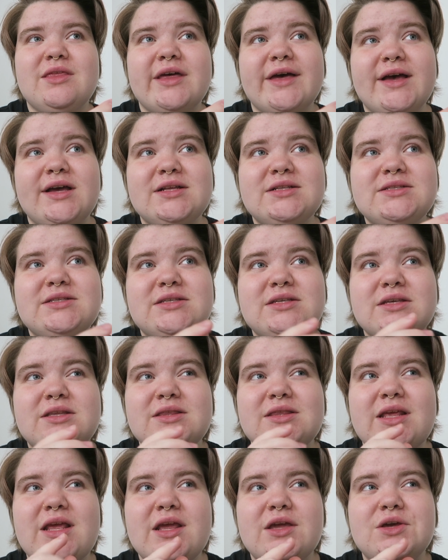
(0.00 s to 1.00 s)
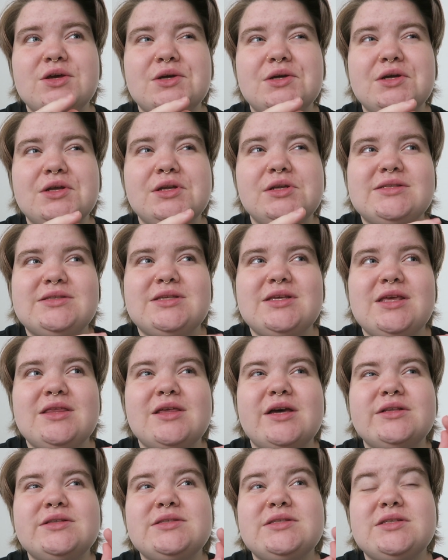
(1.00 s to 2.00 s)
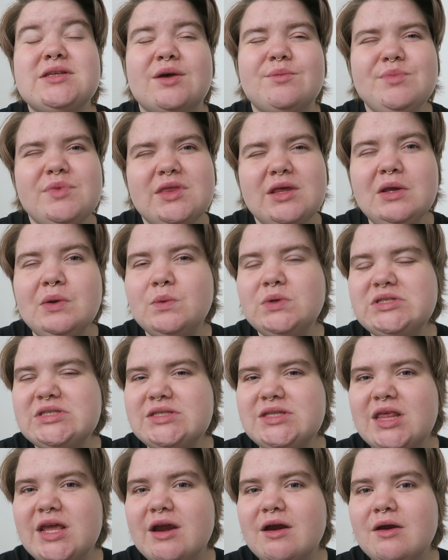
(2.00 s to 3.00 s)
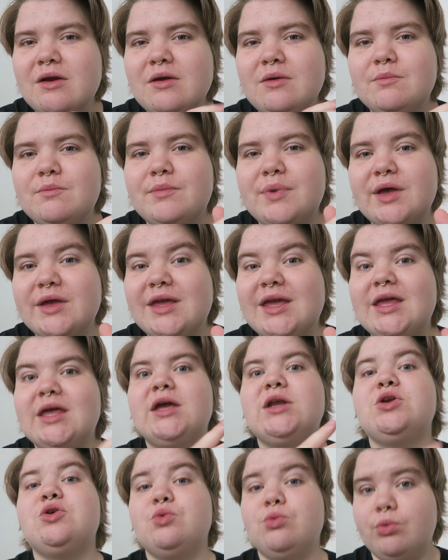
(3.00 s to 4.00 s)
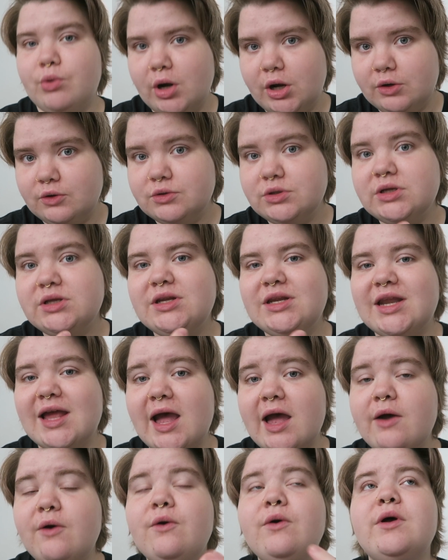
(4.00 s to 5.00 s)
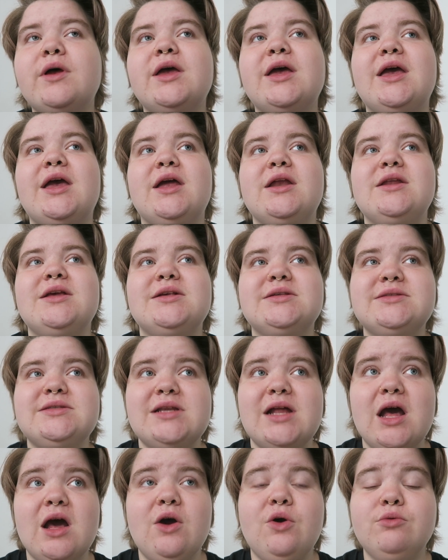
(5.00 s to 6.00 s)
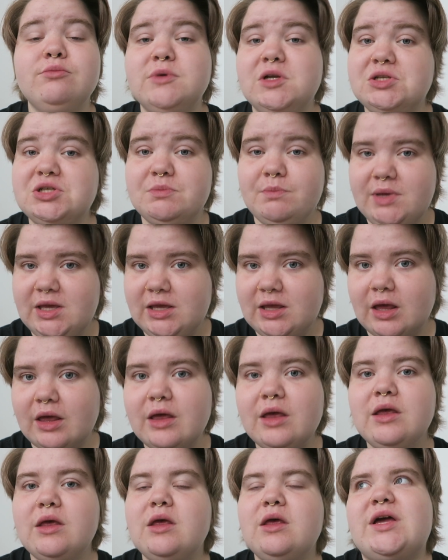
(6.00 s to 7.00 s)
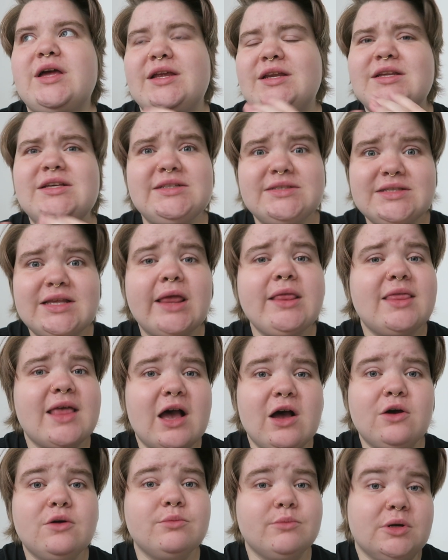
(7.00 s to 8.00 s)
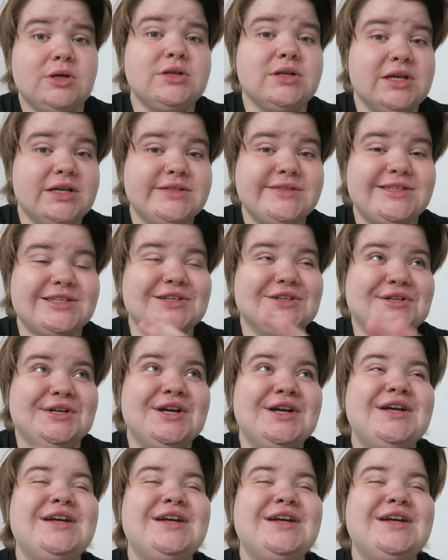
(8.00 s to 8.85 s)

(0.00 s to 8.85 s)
that they could see that something was there, but it had grown now and is now much bigger. And he said that on Monday too.